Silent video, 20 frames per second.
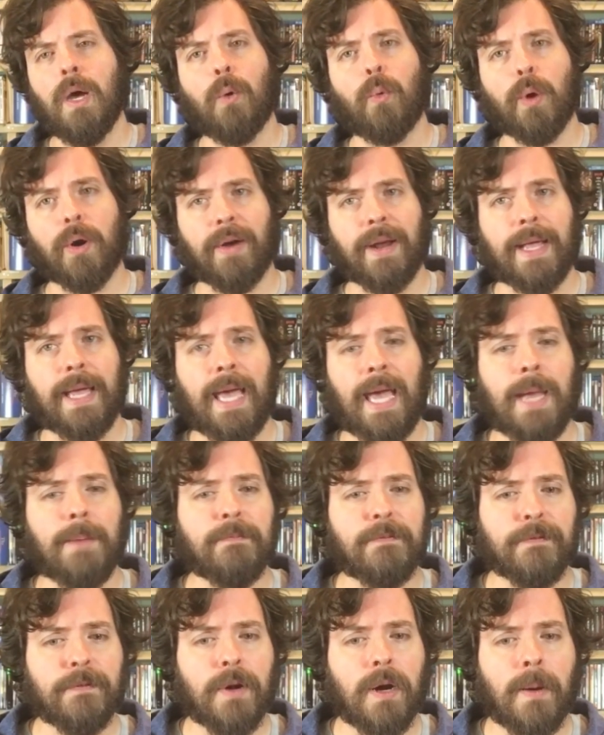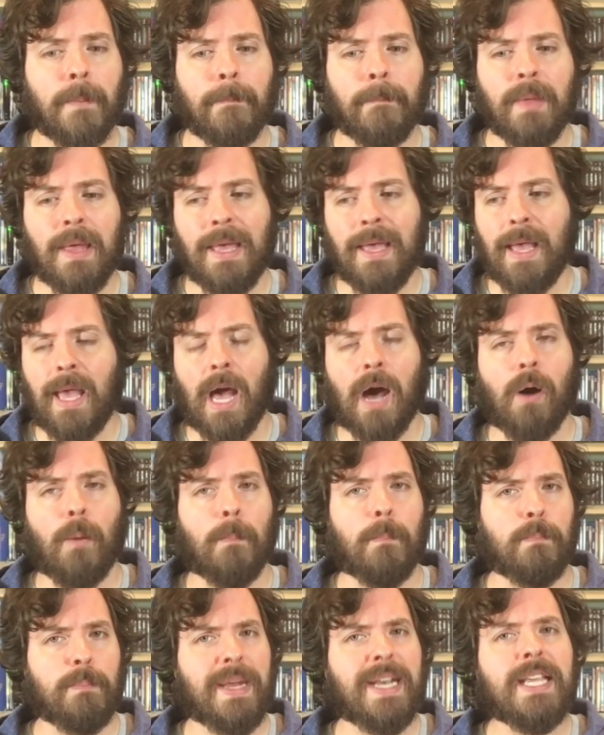where it came from, how
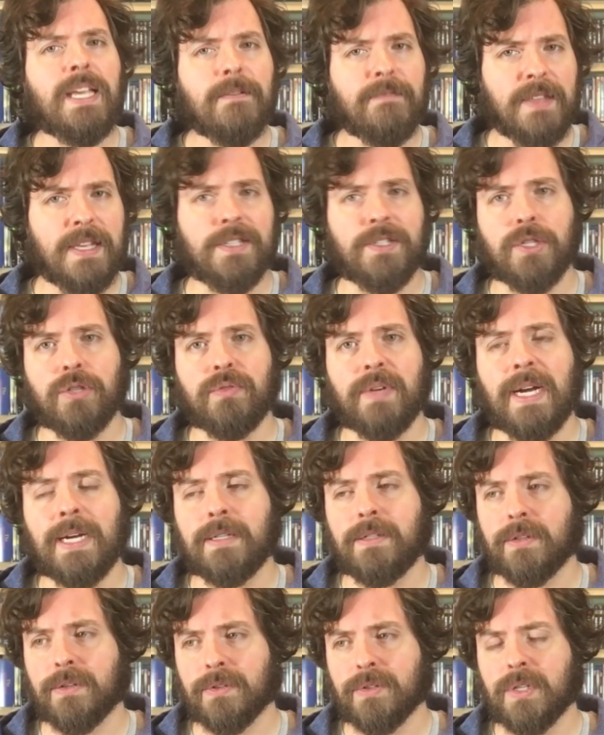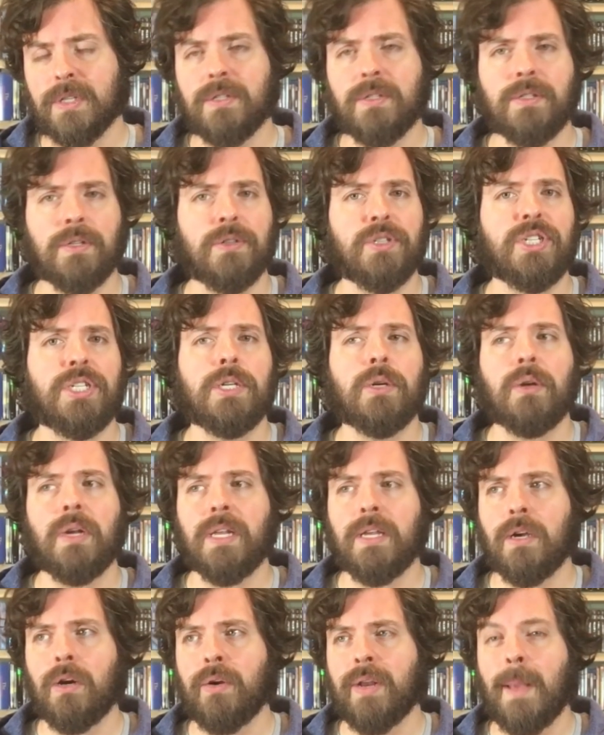many of these directors, Sergio
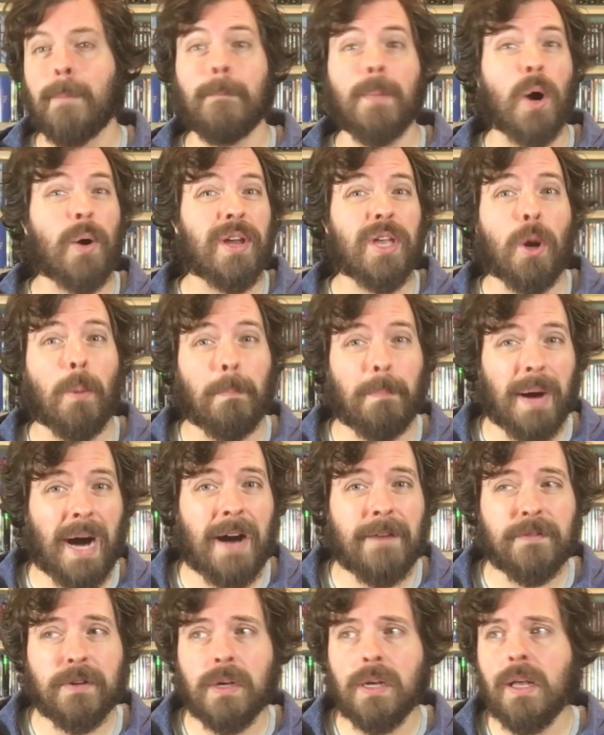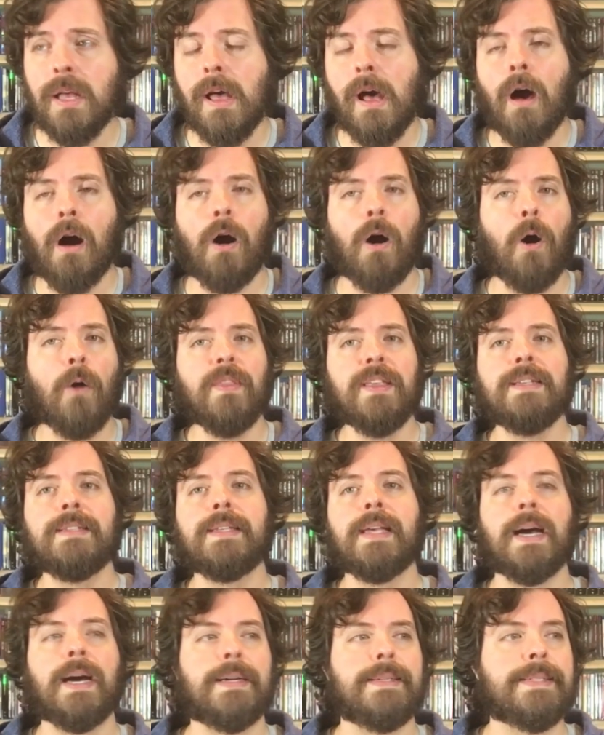Leone, Mario Bava, all
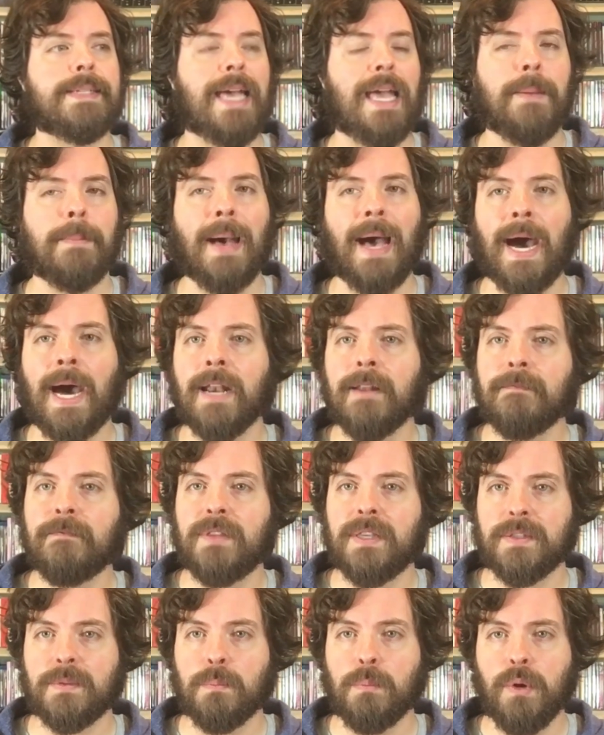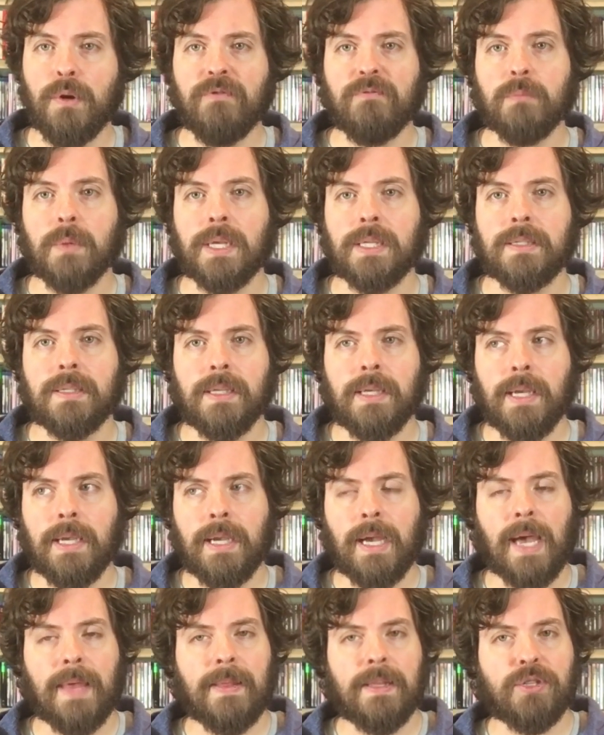these guys came out of this movement
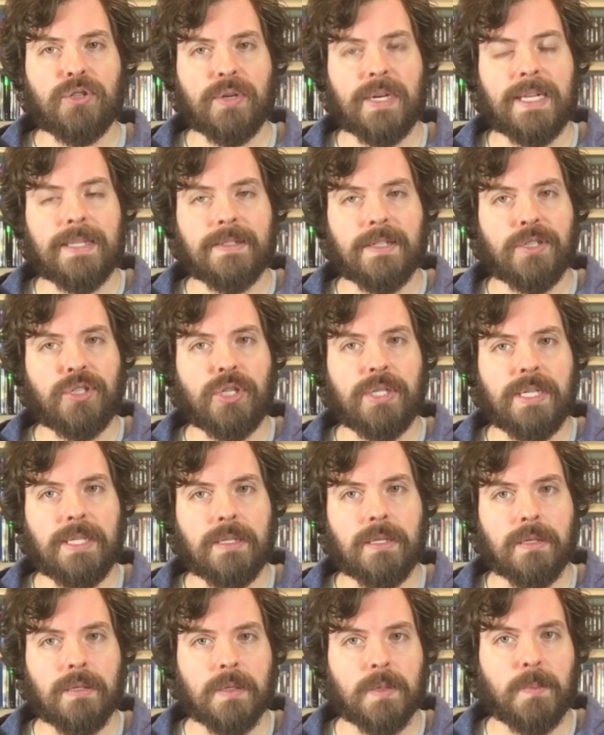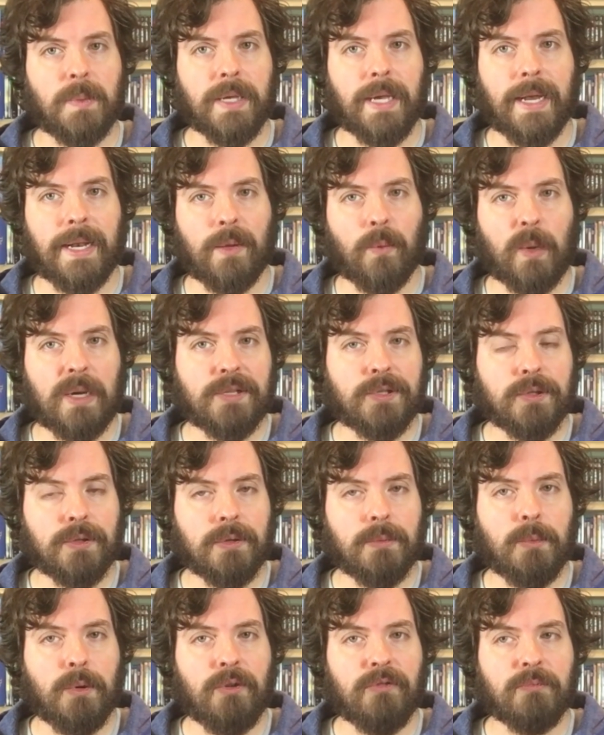and then transitioned into the spaghetti
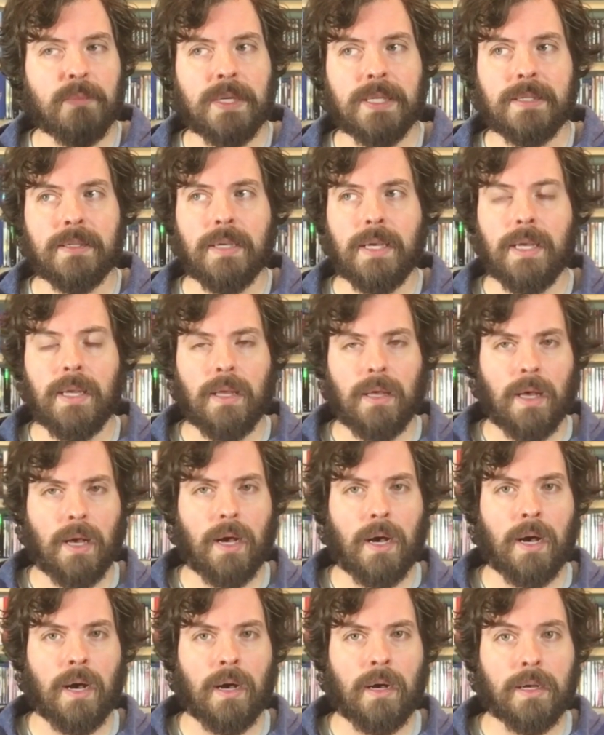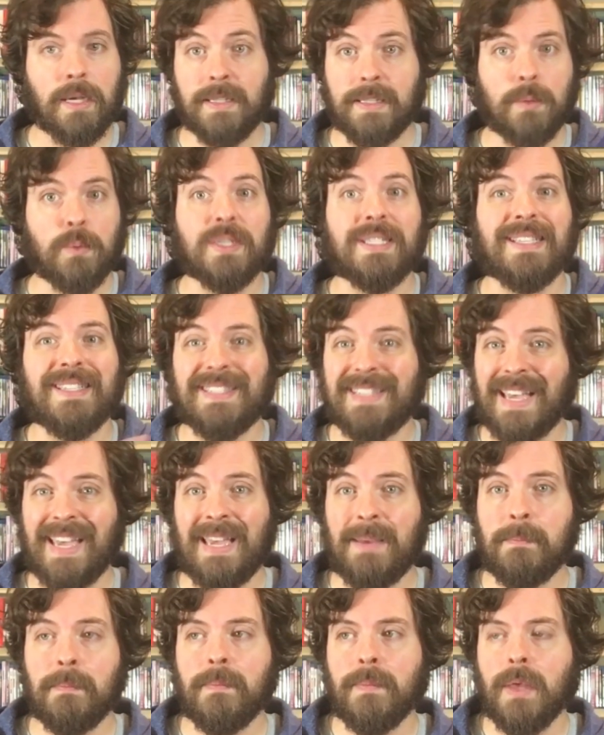western movement, because uh, it was the
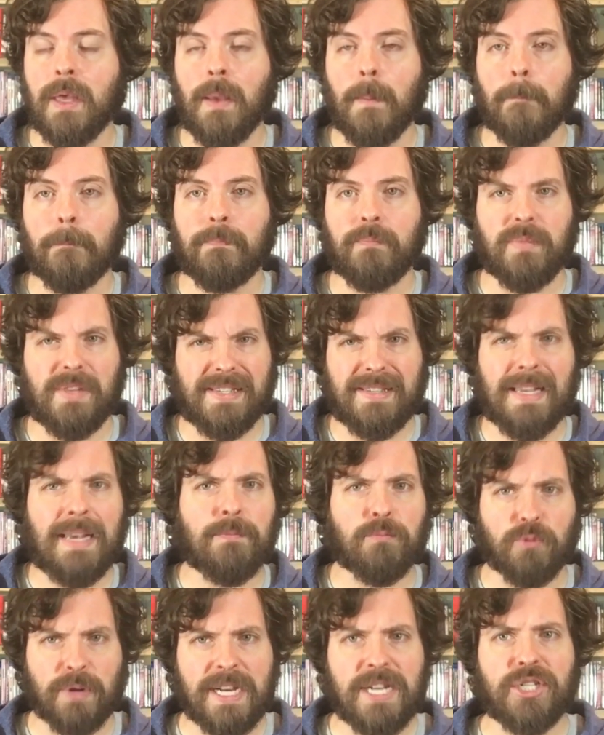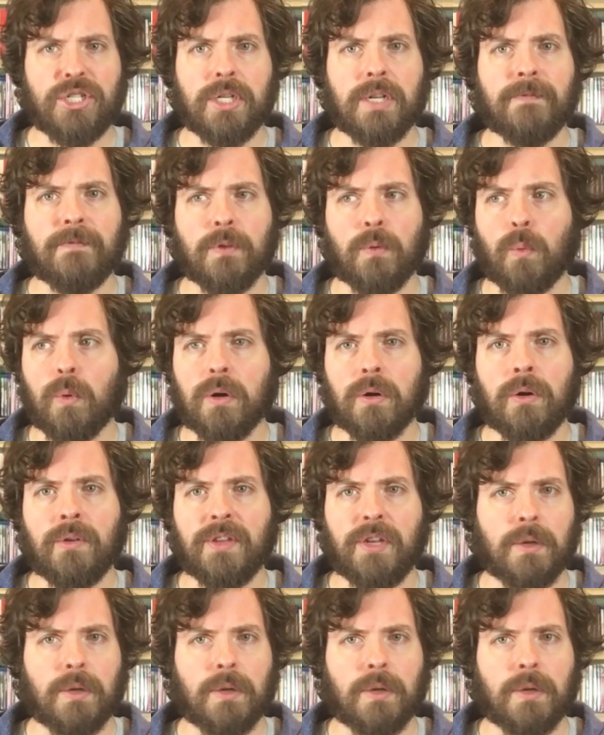same the same region of the world.